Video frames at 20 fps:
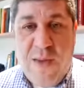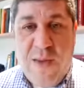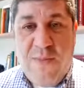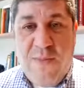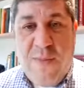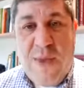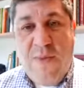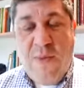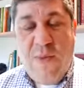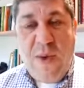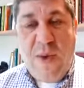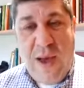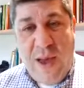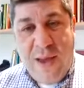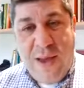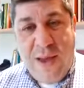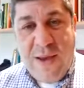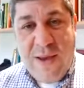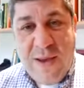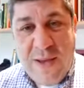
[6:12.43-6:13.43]
maybe by
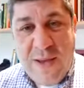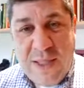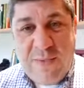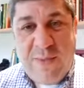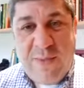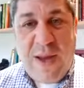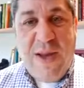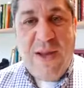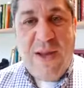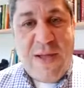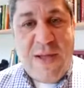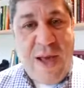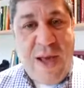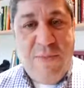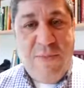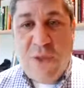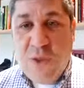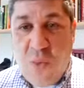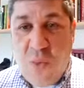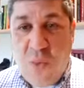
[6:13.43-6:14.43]
spending time
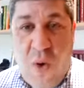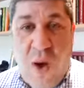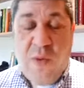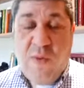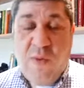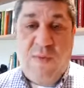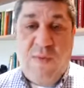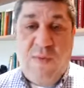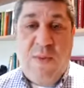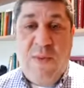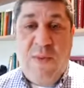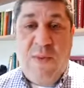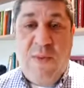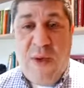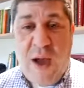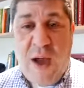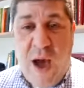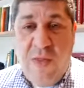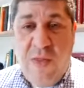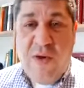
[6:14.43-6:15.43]
just walking with him, maybe by
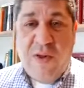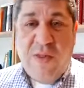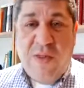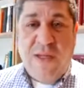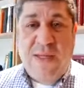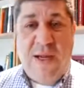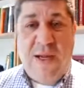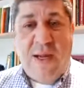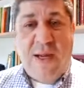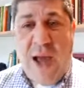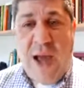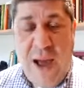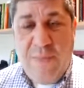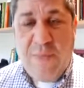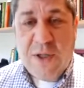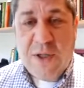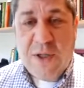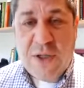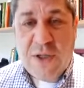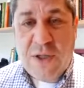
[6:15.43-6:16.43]
other things that he
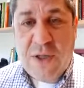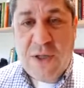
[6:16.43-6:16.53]
accomplished,